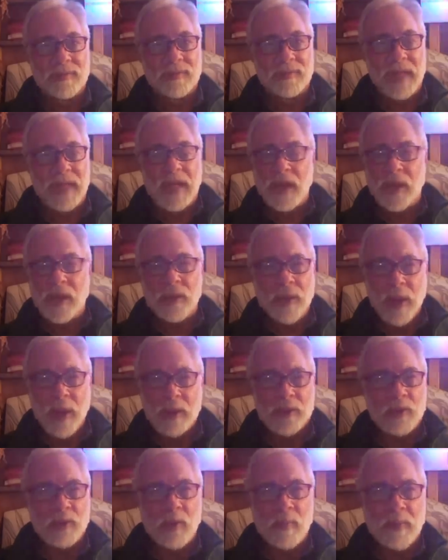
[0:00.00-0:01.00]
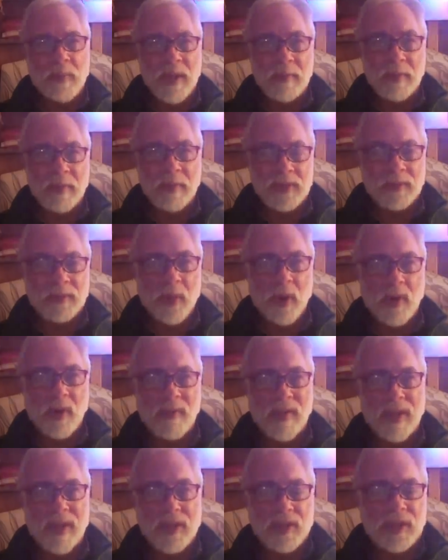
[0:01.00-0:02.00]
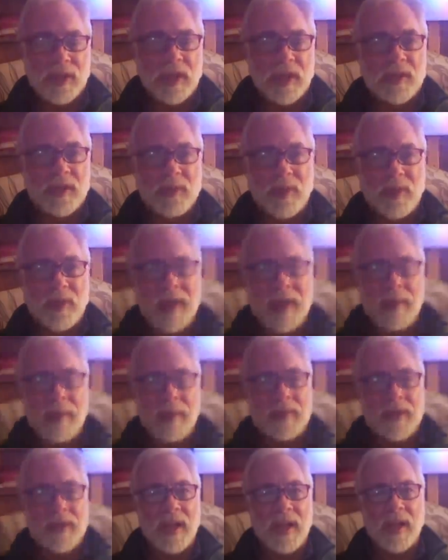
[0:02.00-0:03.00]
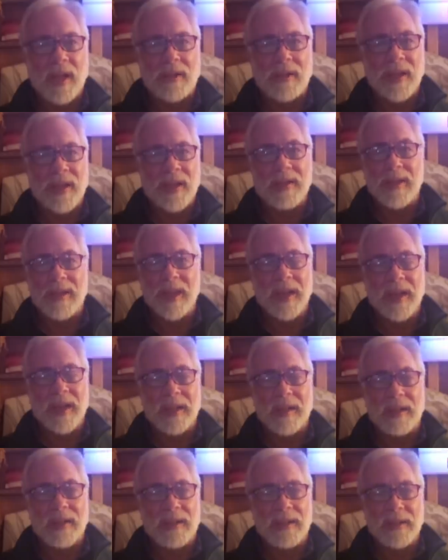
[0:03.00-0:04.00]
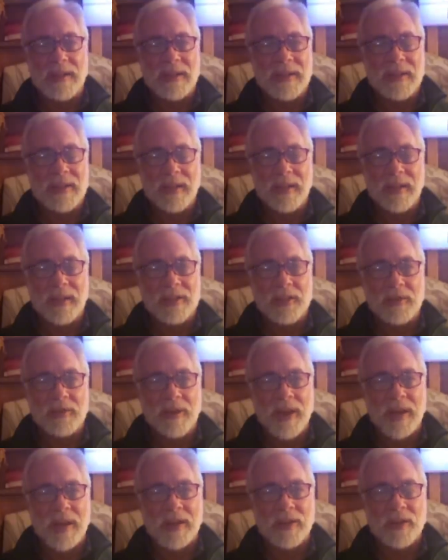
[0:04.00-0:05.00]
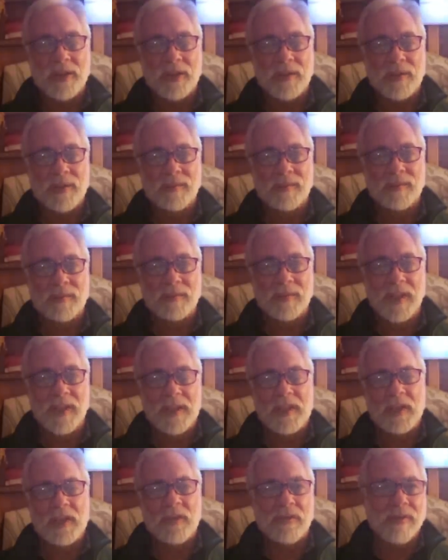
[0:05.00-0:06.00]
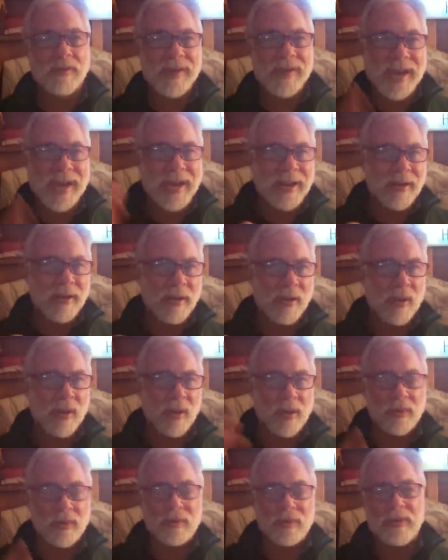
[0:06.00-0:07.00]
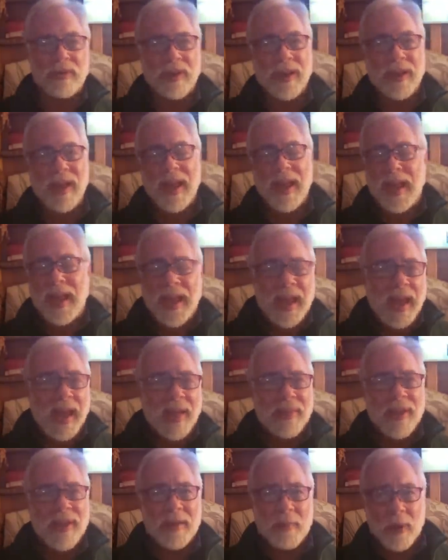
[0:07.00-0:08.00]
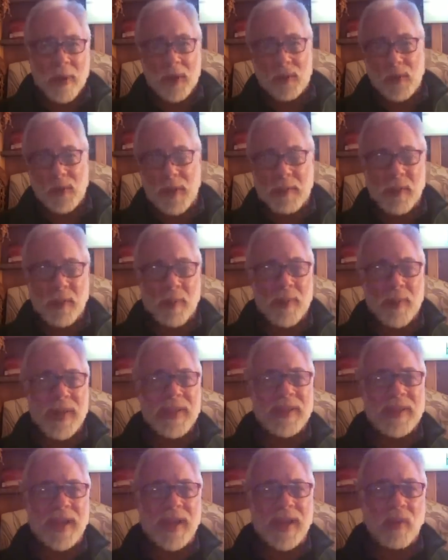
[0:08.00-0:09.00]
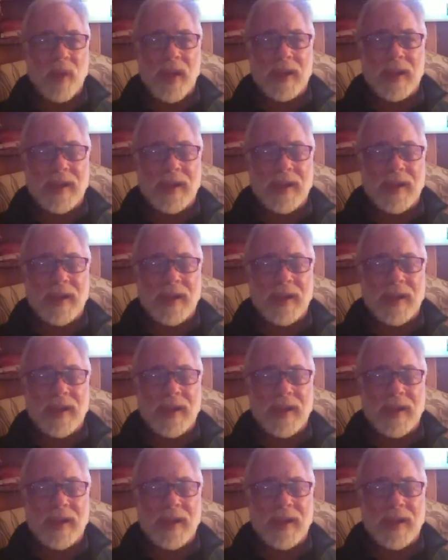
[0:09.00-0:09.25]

And who knows what people's motivation is when it comes to online dating? It, it's strange. It's created a whole new thing. I think most people meet that way